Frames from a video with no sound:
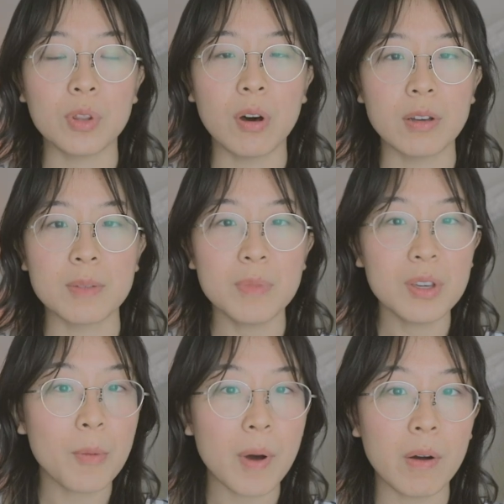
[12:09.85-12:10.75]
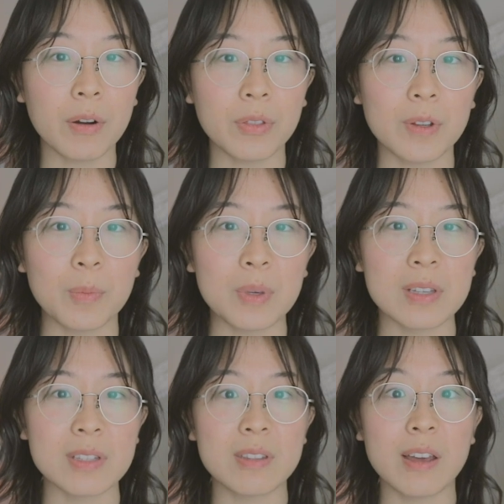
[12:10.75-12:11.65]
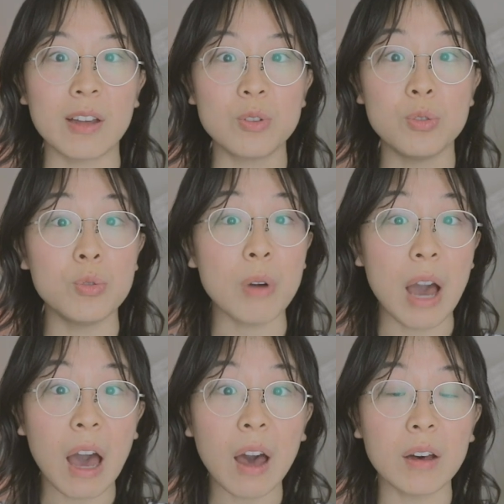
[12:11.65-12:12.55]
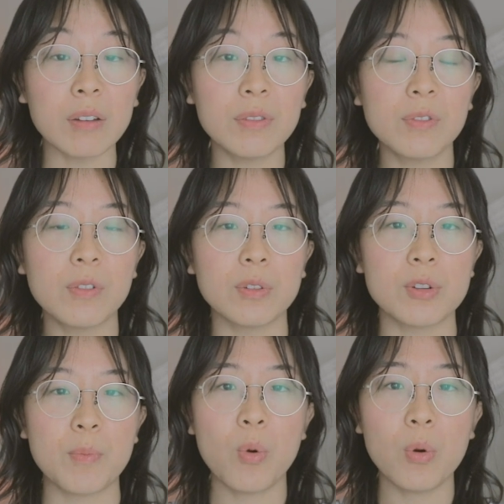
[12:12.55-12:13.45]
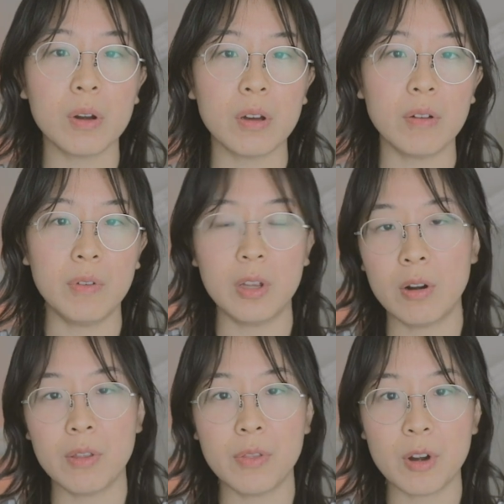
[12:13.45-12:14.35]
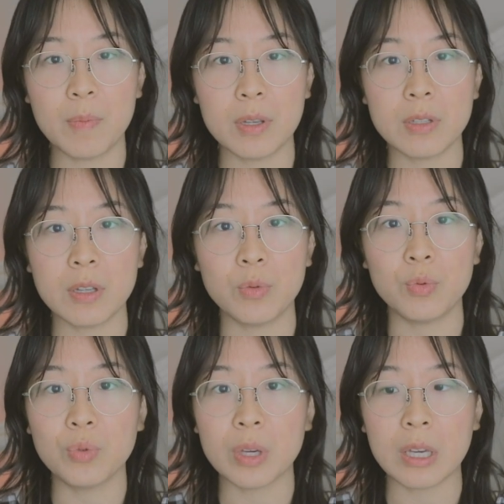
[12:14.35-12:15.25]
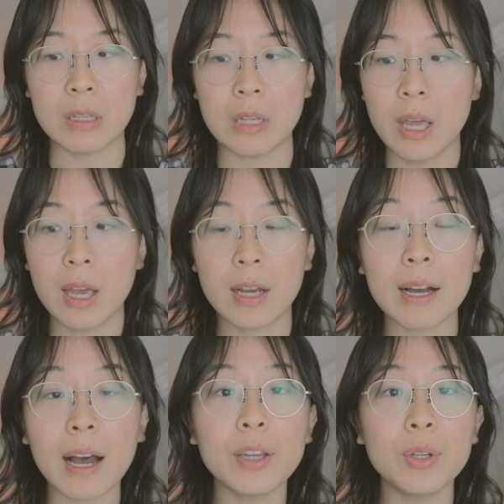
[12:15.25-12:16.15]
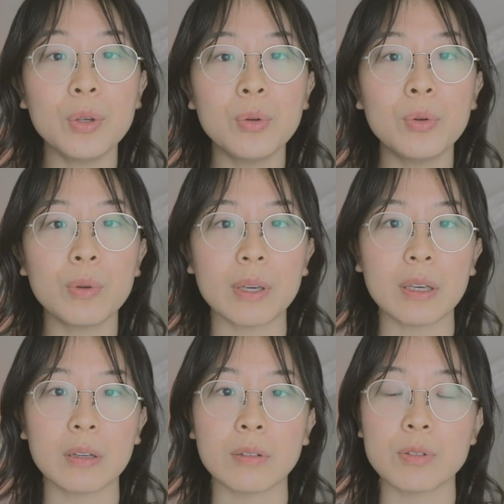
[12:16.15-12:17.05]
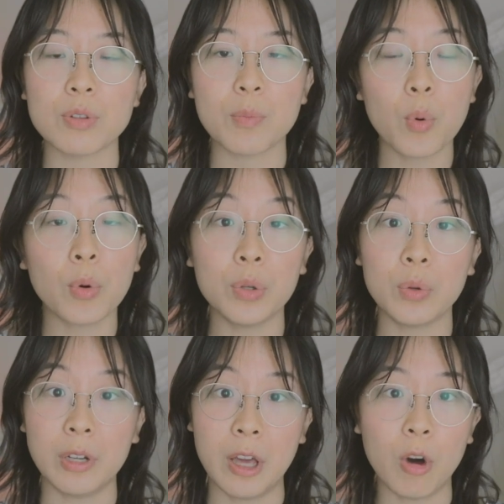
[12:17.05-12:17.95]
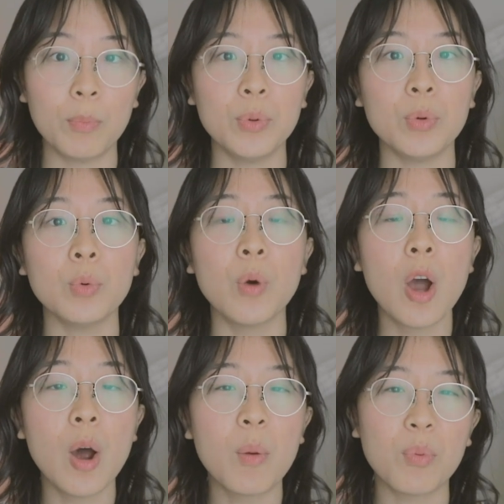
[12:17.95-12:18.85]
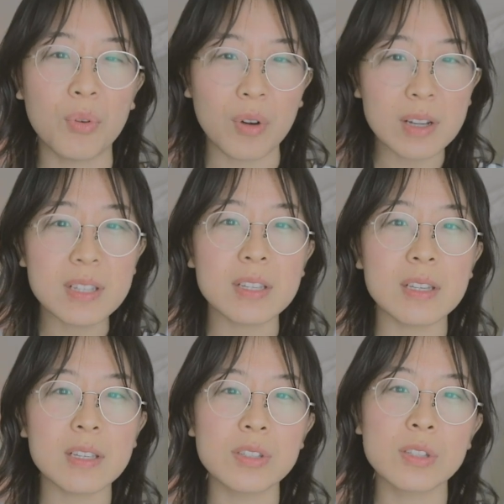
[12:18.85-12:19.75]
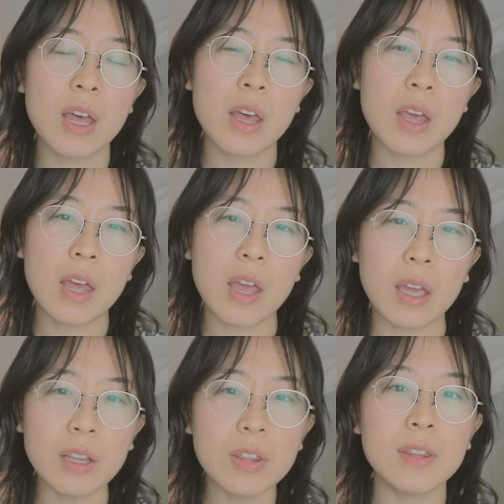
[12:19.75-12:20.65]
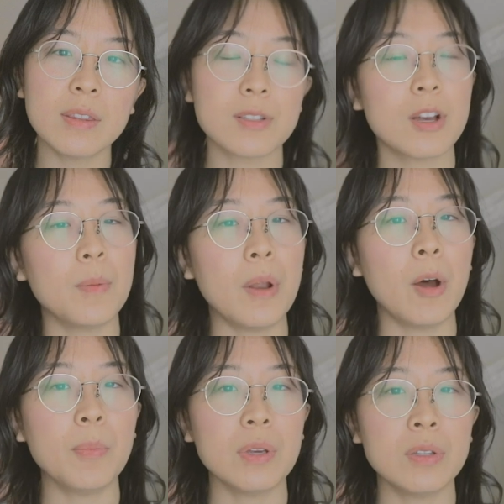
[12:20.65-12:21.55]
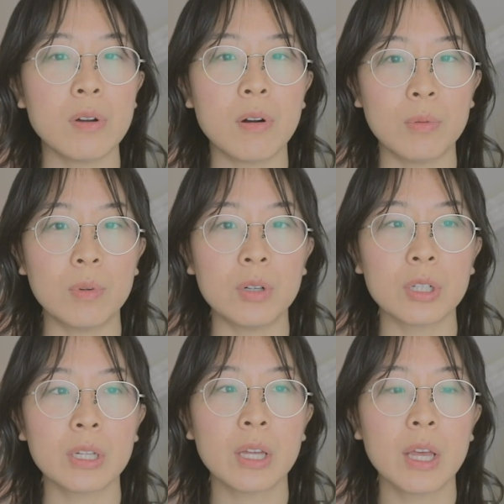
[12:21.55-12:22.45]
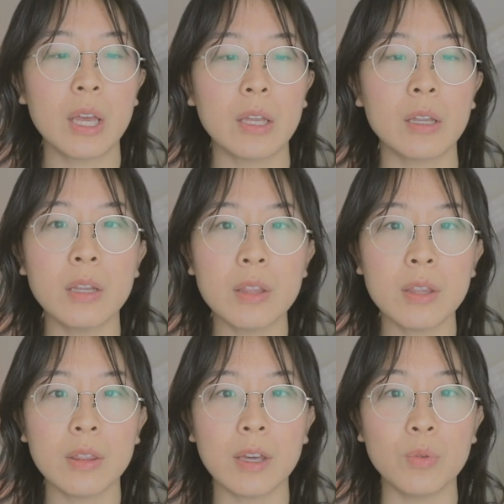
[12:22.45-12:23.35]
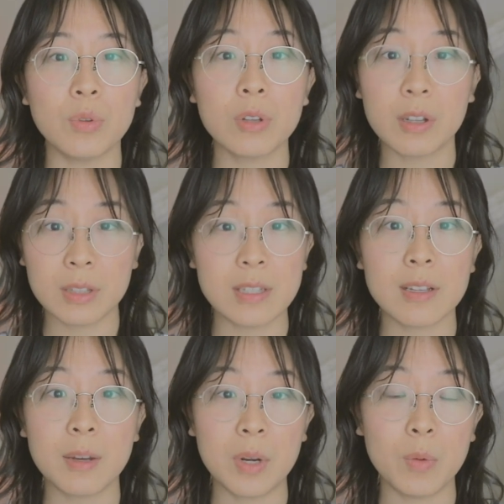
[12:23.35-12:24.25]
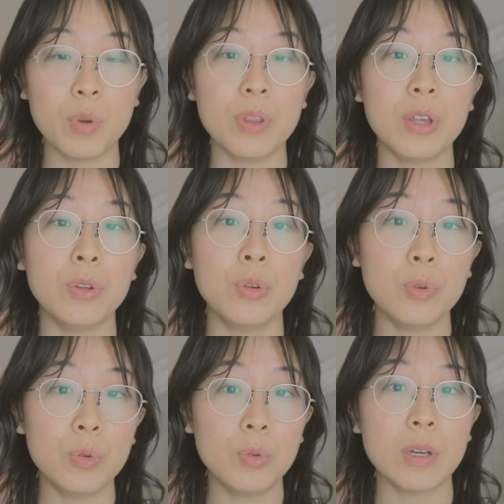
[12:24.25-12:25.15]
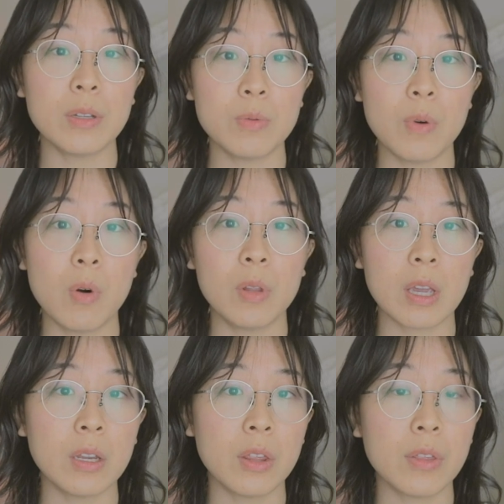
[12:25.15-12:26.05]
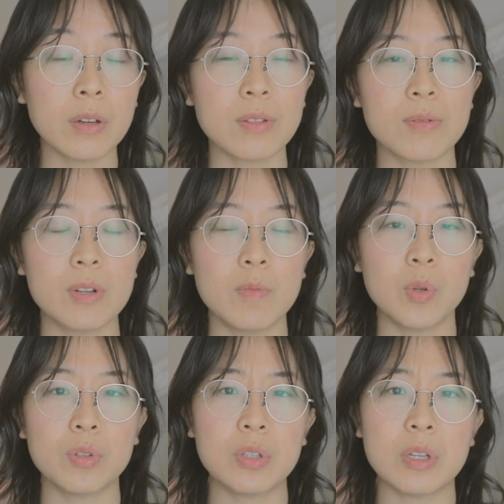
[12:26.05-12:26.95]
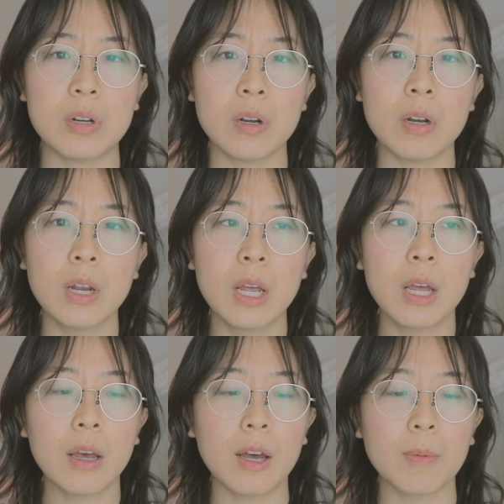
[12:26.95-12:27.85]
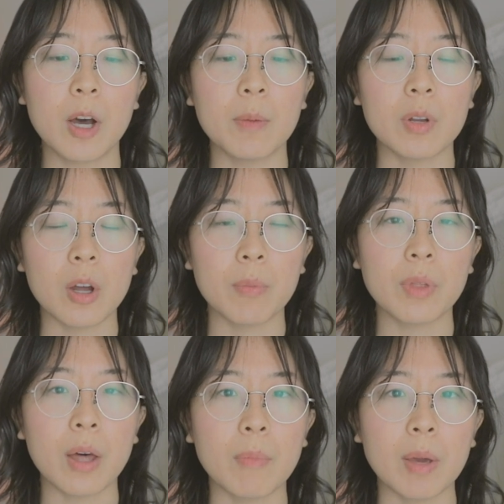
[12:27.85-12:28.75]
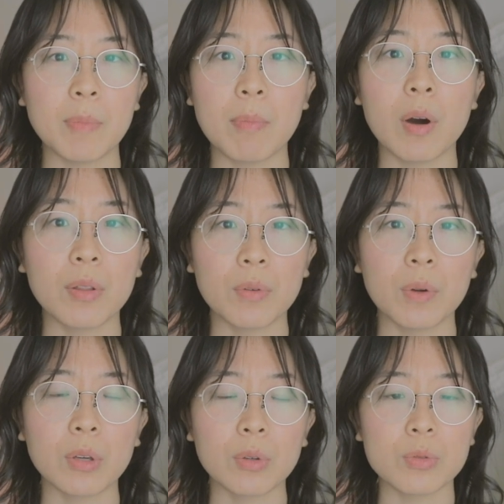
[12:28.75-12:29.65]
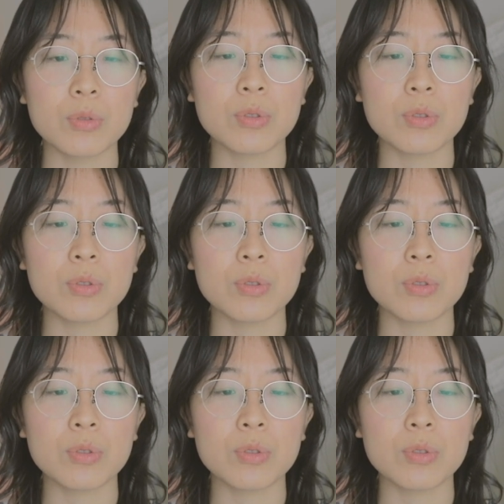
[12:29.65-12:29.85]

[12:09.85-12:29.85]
but the awesome thing about art therapy is that you have the support of an art therapist, and who can guide you and support you and help you process anything that's coming up in the artwork, and anything that that's coming up within you as well, like any thoughts or emotions that are um, coming up that might be bothering you.